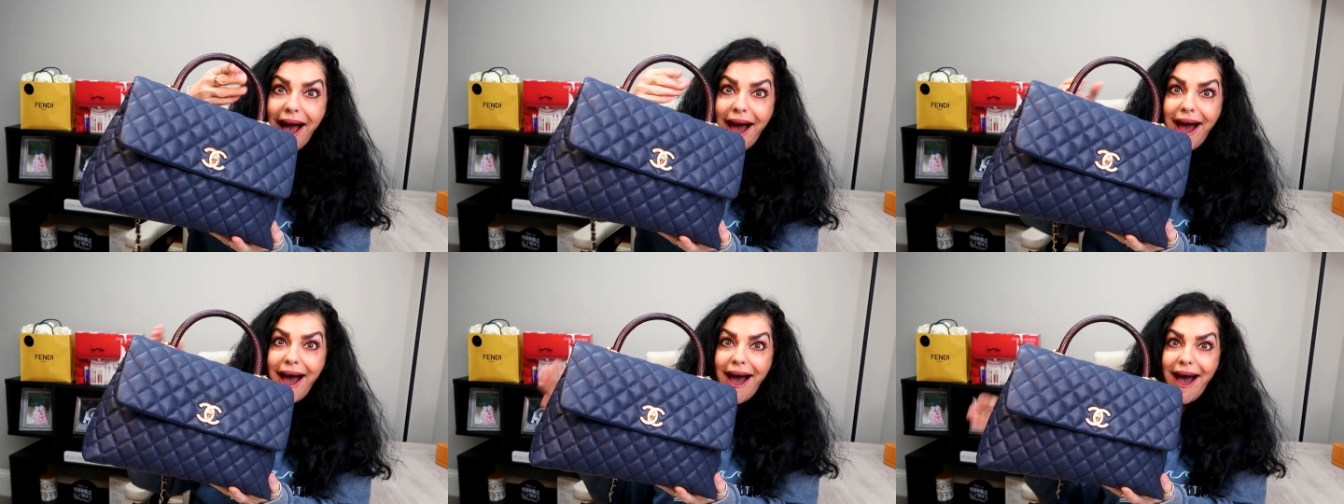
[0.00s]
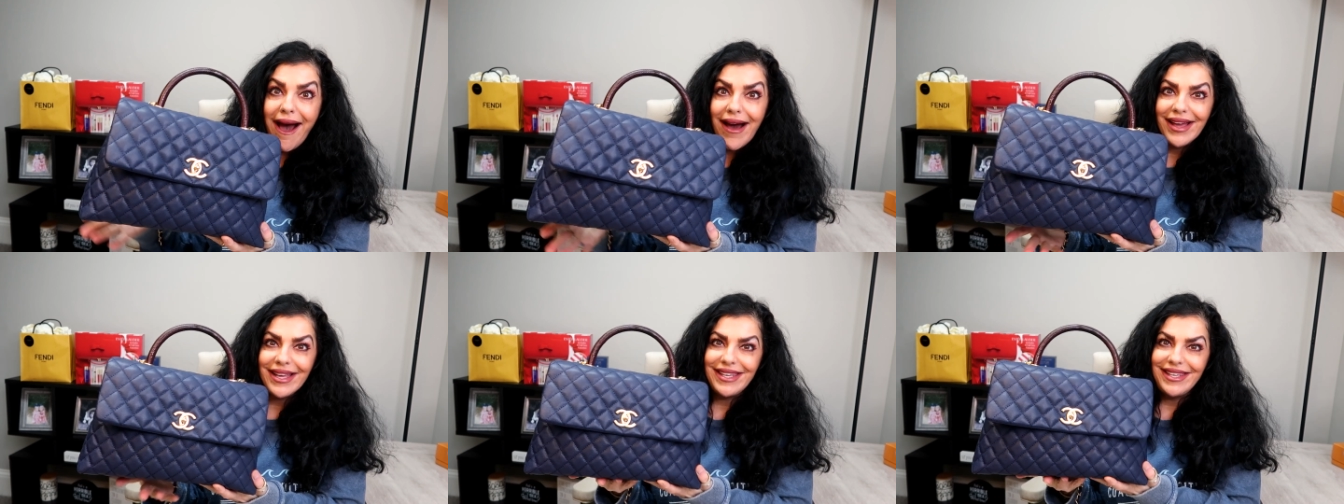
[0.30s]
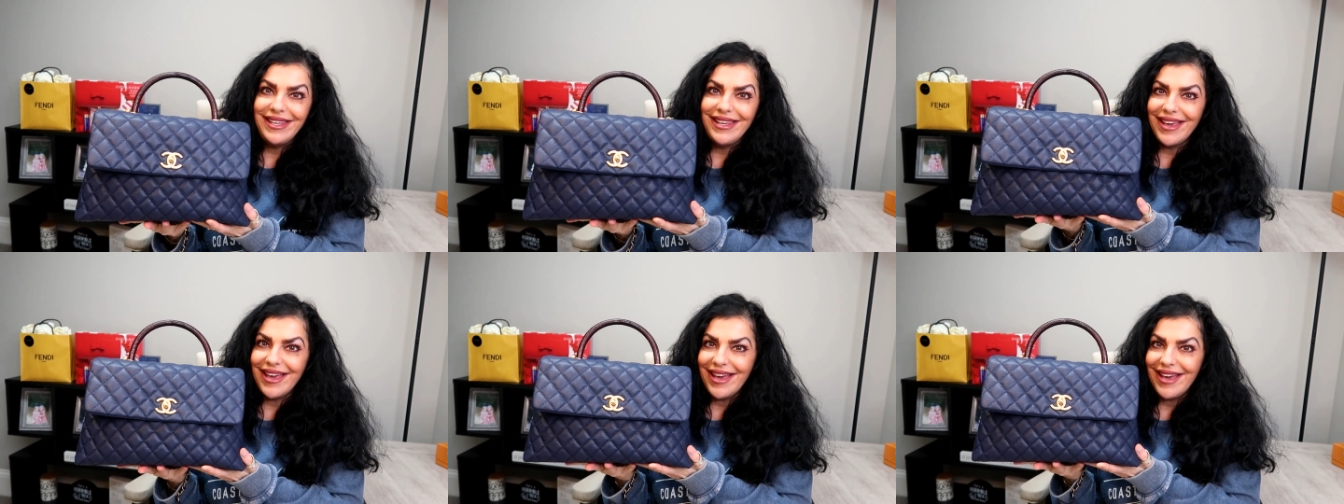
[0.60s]
Ah,
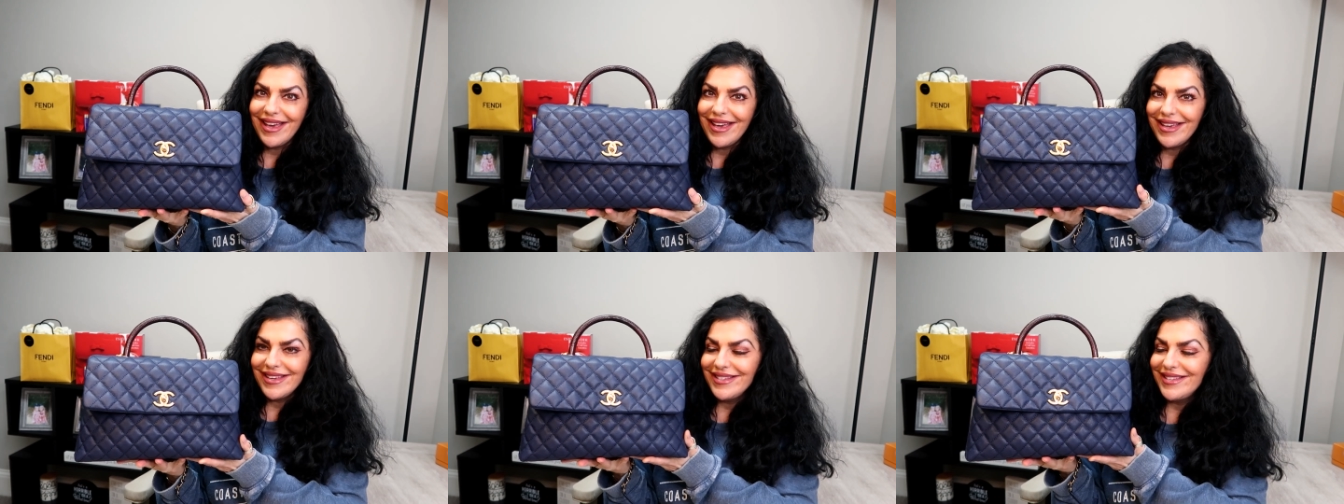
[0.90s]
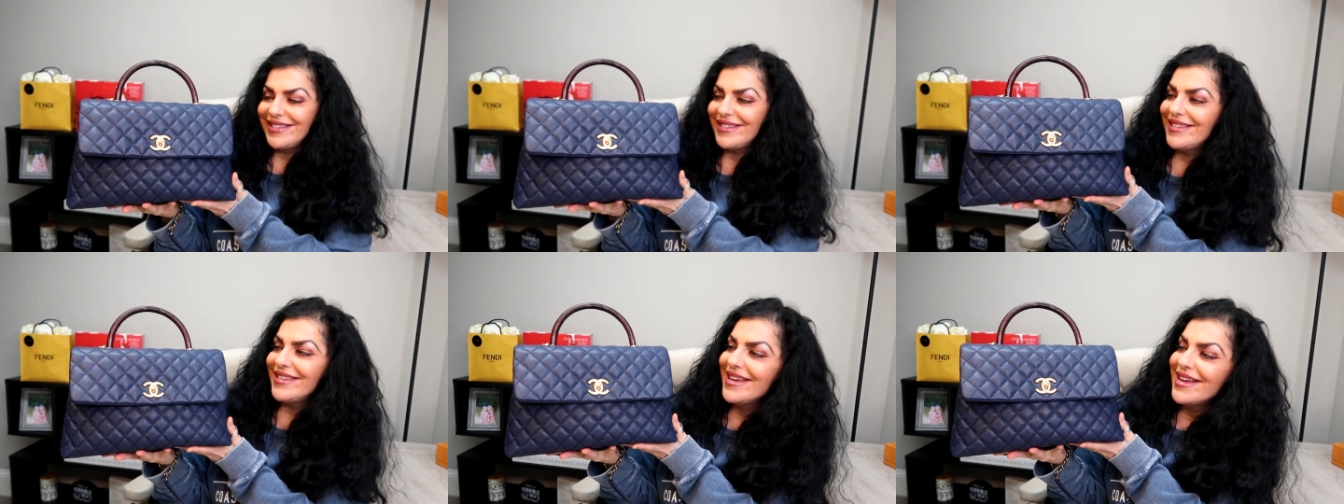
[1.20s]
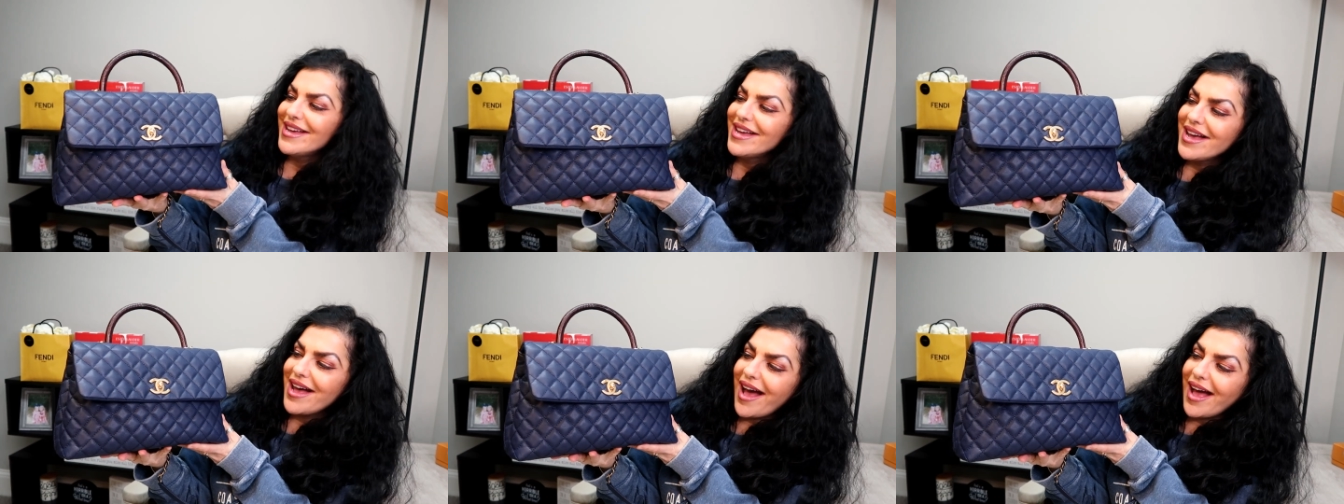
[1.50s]
yes,
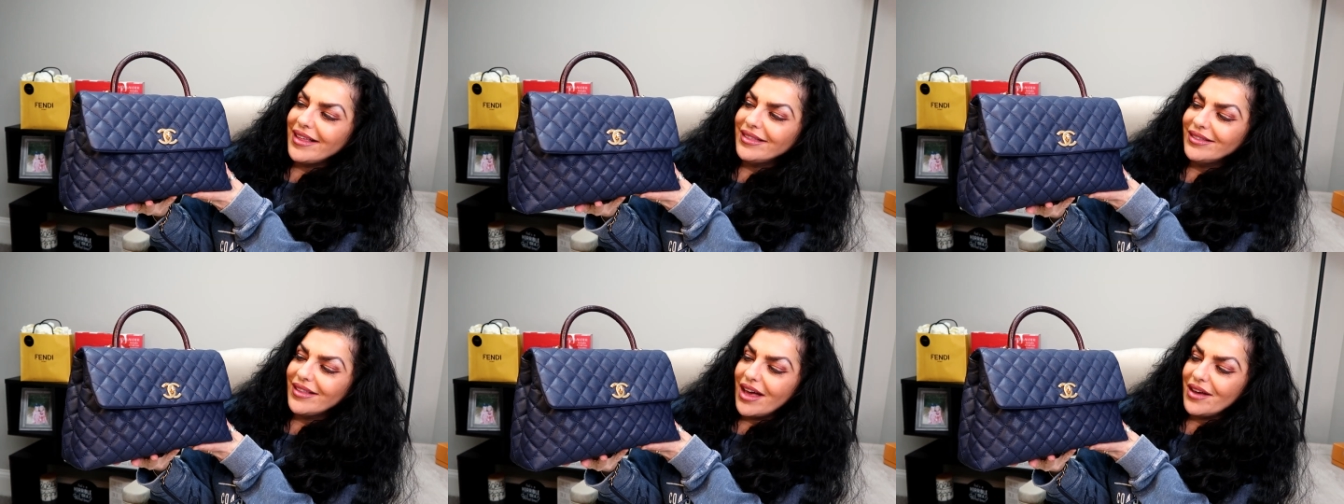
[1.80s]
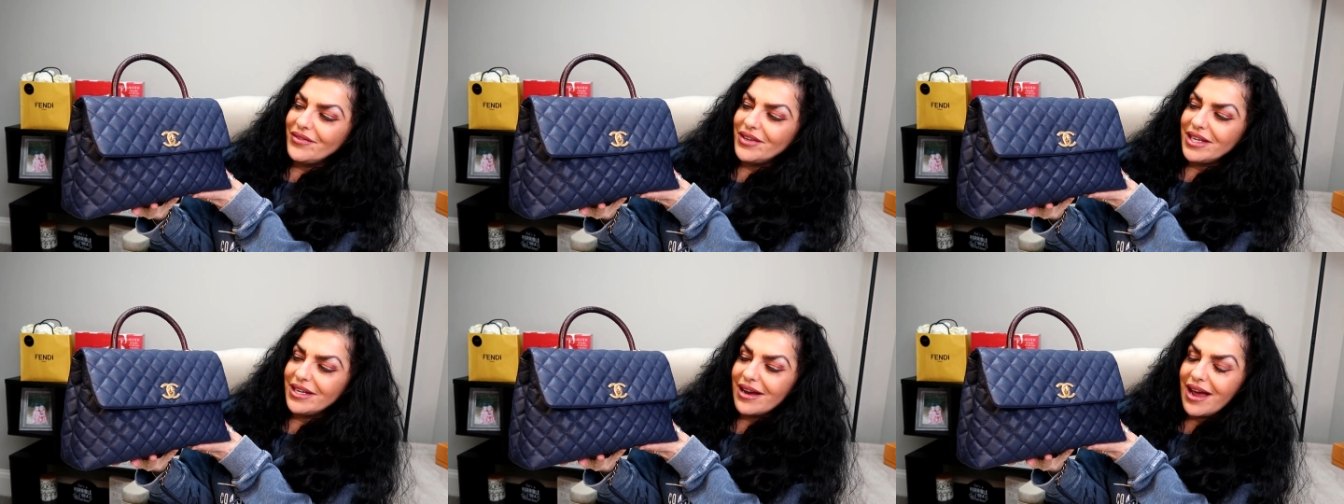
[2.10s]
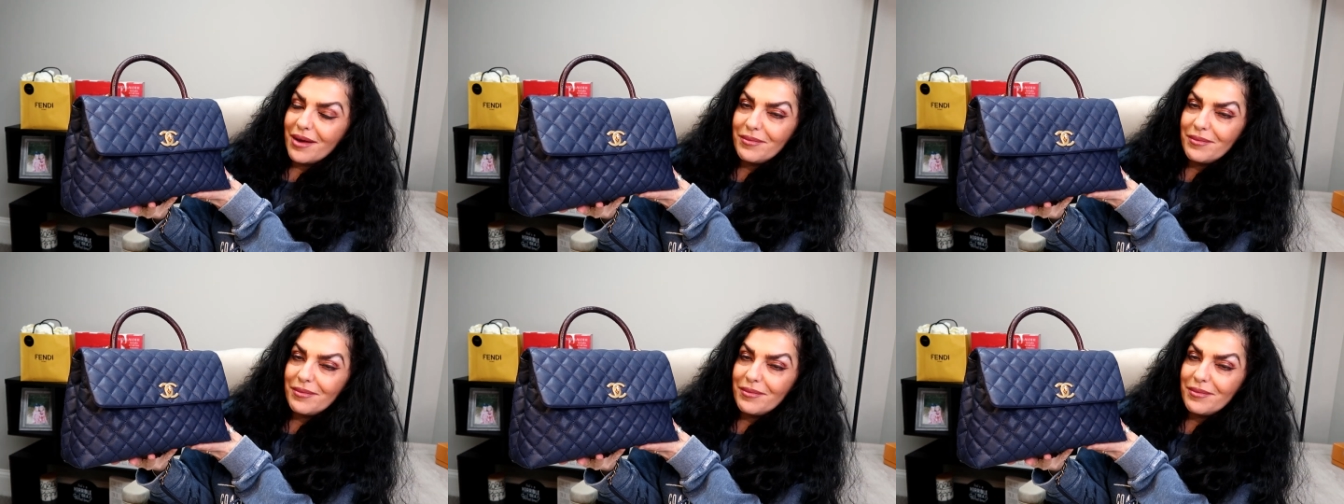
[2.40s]
I love it.